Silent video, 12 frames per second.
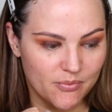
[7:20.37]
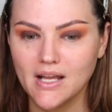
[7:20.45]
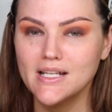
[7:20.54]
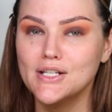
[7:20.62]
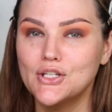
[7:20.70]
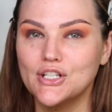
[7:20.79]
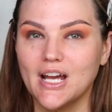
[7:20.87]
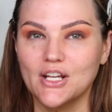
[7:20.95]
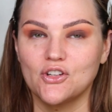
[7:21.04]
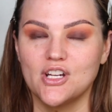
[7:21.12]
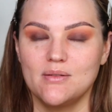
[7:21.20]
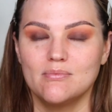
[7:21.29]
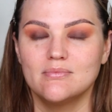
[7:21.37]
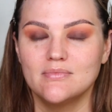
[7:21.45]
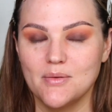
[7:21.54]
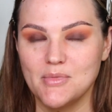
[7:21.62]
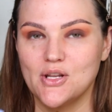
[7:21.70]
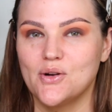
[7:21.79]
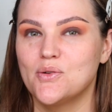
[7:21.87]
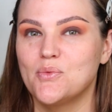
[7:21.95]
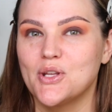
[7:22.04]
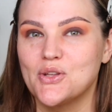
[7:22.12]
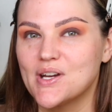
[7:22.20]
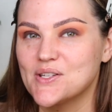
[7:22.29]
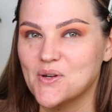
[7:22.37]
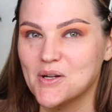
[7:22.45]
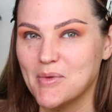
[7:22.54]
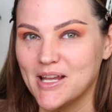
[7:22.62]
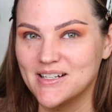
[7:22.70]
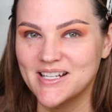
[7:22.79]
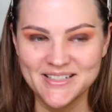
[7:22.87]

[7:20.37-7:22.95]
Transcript: I need a good eye cream. Let me know what you guys recommend.